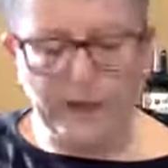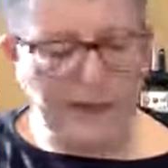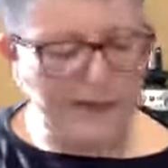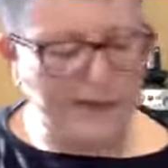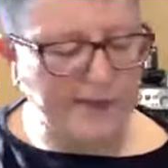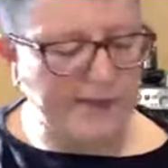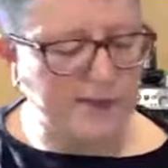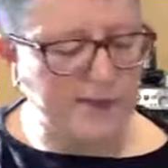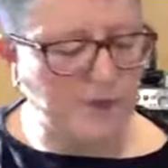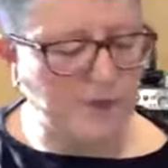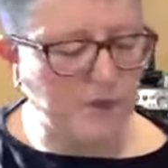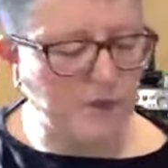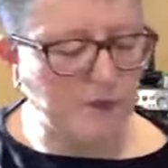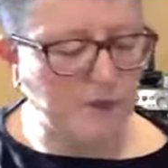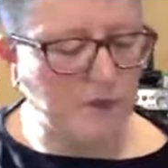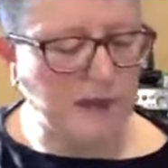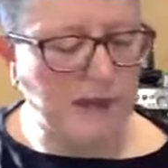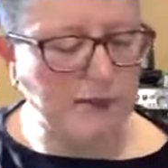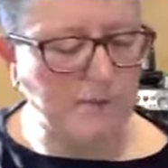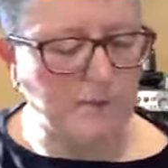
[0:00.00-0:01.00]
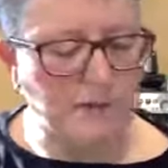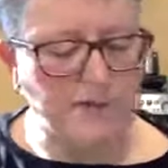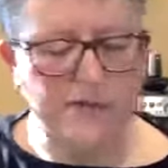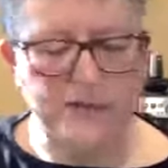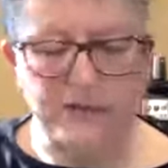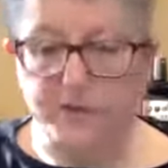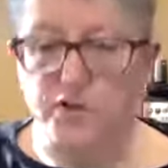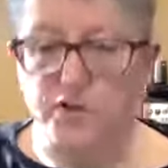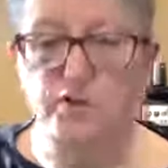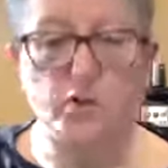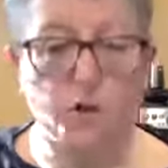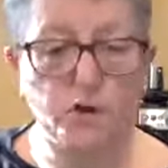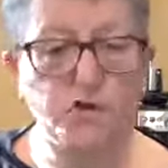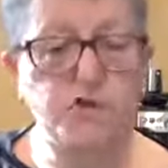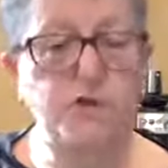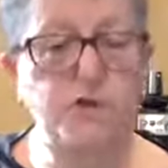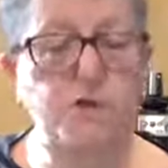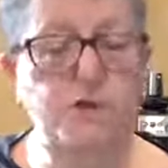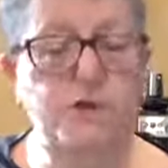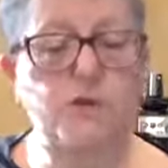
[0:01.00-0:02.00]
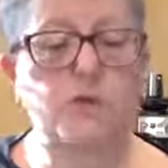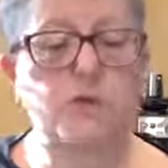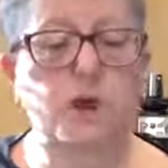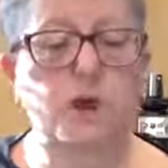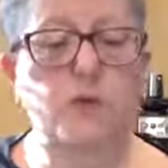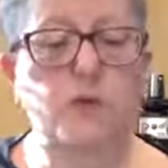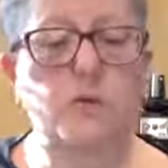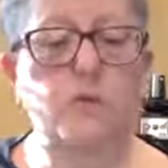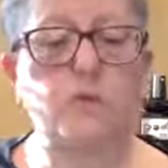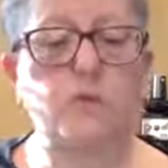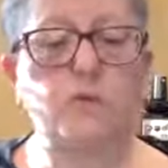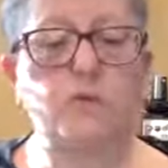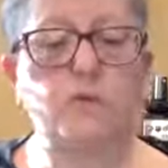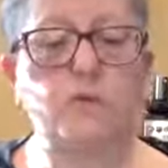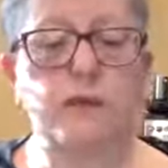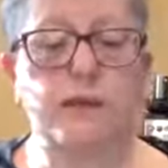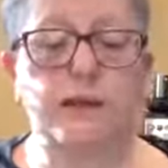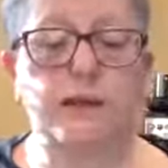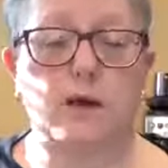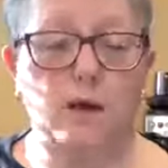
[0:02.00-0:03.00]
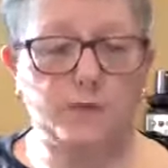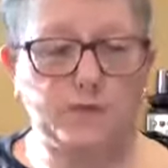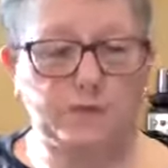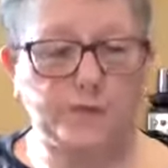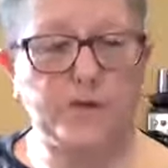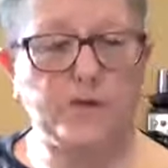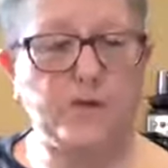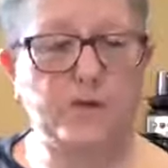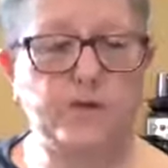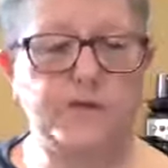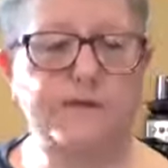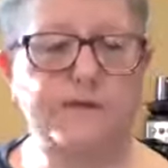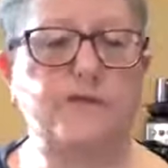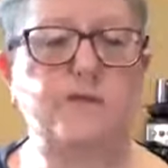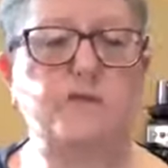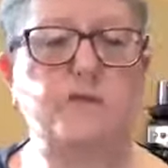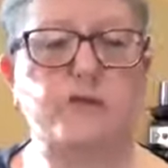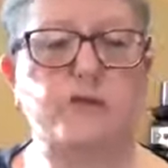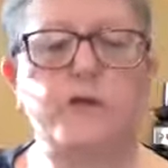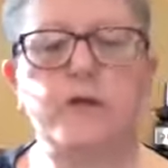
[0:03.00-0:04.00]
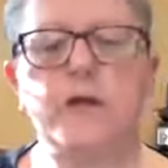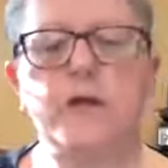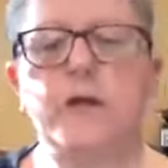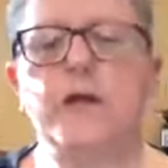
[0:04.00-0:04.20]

Okay, so I've given you notes, which I will, hopefully you can download.